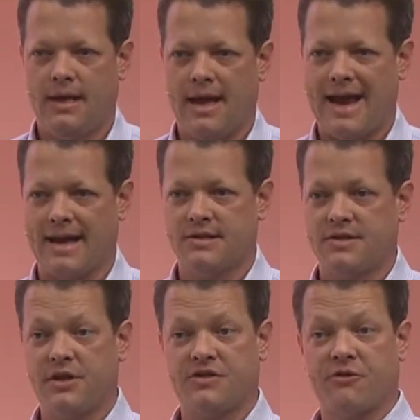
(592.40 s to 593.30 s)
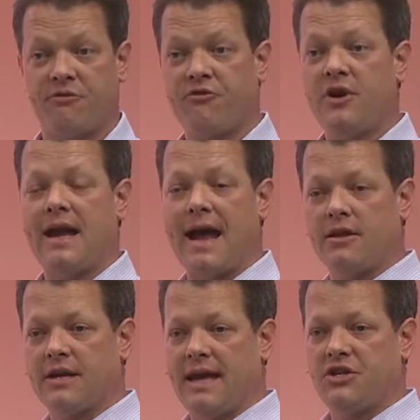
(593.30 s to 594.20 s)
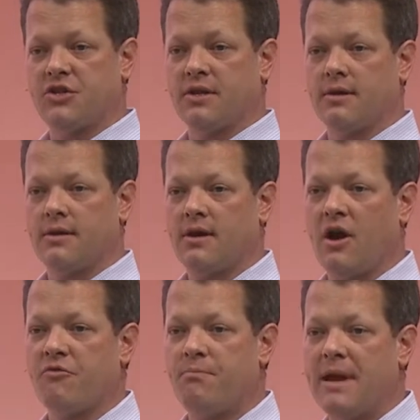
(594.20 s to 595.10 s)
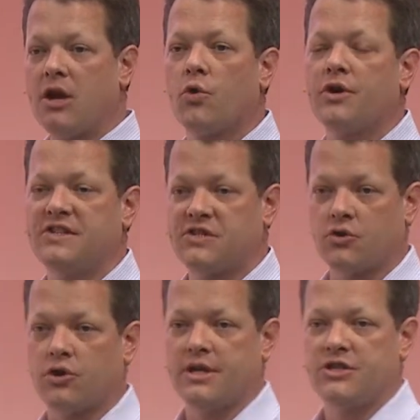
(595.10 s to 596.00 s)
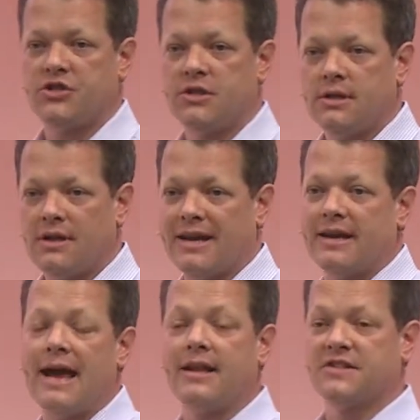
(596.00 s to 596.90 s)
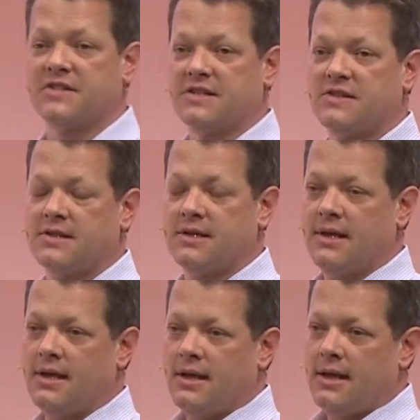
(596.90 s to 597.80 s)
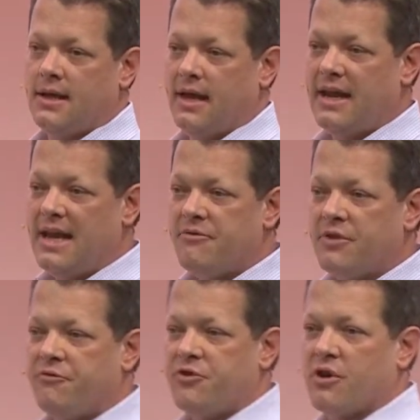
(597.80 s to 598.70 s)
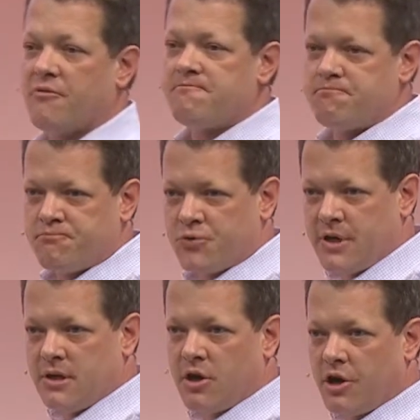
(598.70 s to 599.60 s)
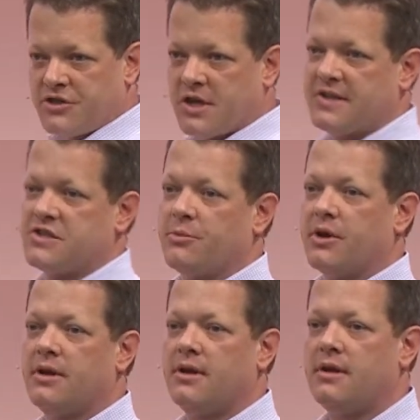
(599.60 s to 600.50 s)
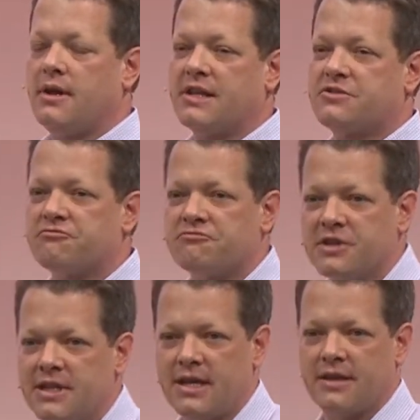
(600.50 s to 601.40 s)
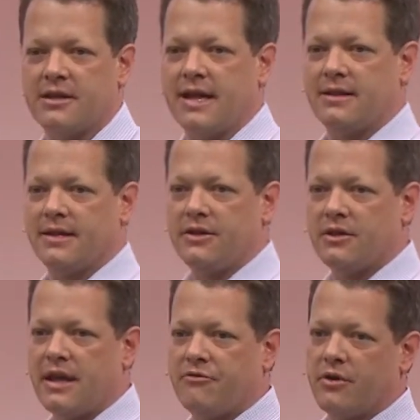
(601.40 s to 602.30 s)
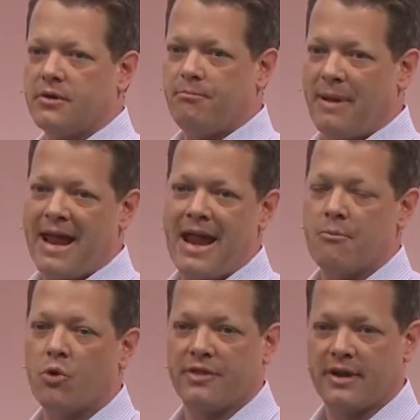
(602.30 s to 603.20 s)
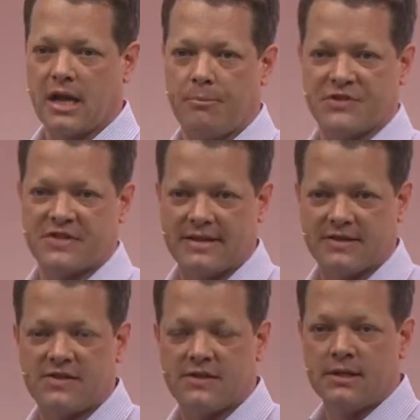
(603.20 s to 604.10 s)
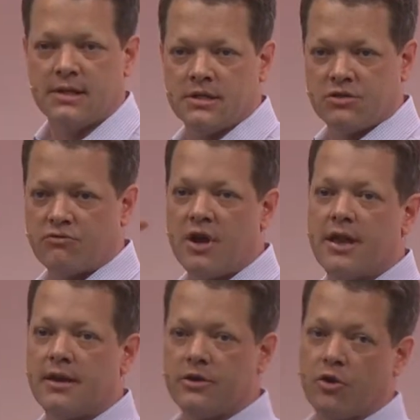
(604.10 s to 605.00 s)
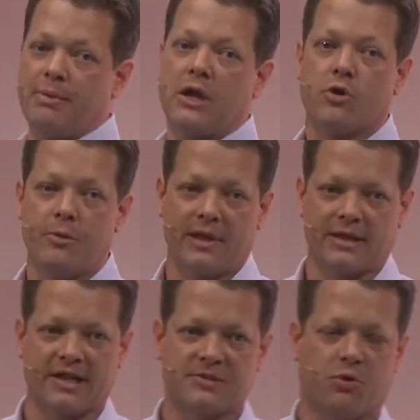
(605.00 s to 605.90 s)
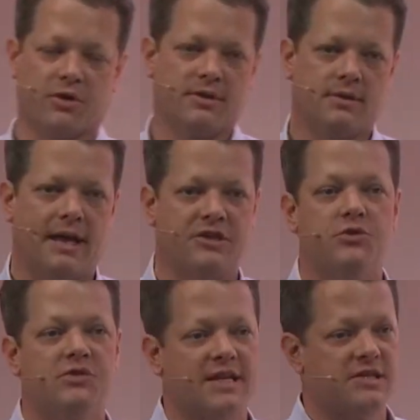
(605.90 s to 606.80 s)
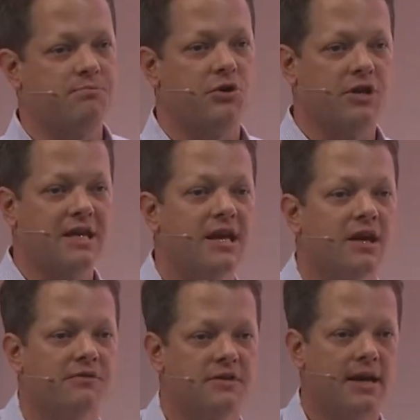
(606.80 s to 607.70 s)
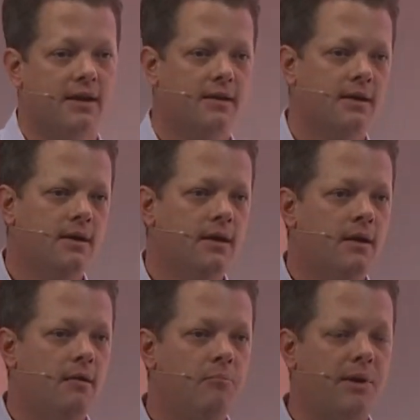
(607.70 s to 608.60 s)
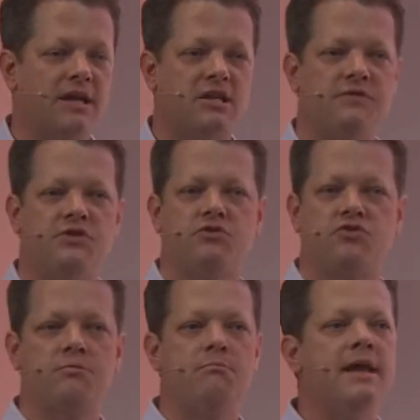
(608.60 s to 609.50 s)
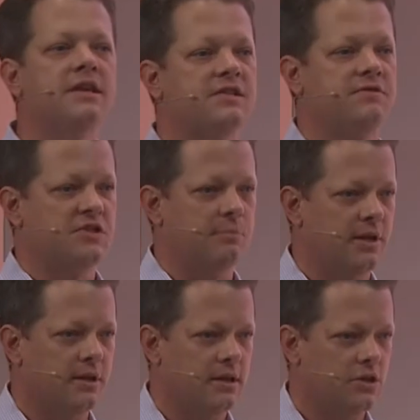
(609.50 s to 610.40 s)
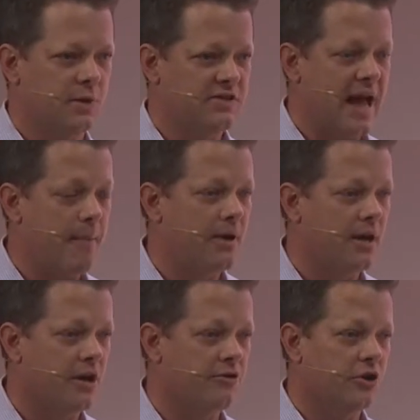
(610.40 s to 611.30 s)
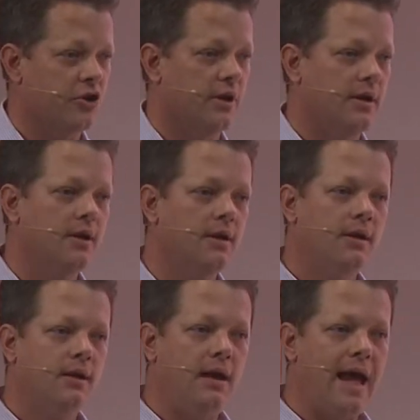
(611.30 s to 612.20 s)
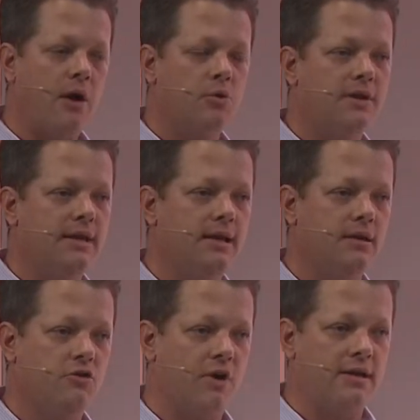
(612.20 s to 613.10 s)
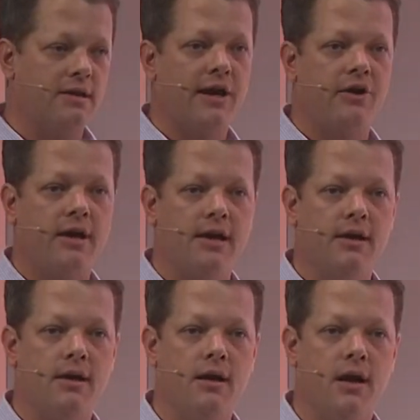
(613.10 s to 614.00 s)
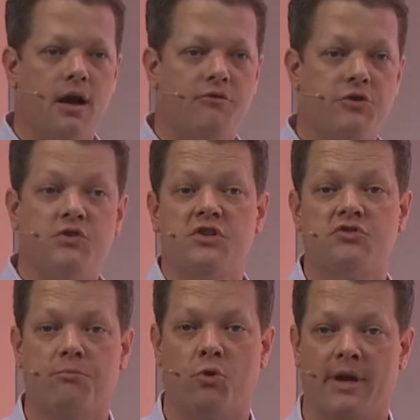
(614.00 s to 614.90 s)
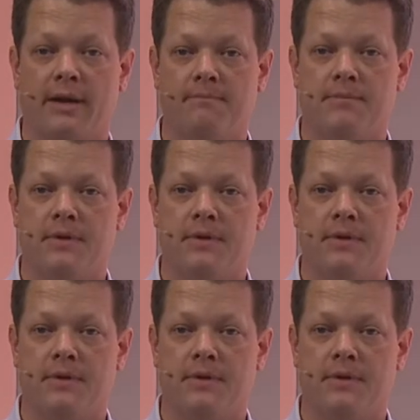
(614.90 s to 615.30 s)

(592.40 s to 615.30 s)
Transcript: And there's a free allocation of BigQuery storage and analysis. Even if you're a pretty large customer, it's really unlikely you'll ever pay more than a couple cents to run your BigQuery billing export at two cents per gig of data. But it gives you tremendous visibility into what's happening under the hood. Hourly granularity of usage reporting,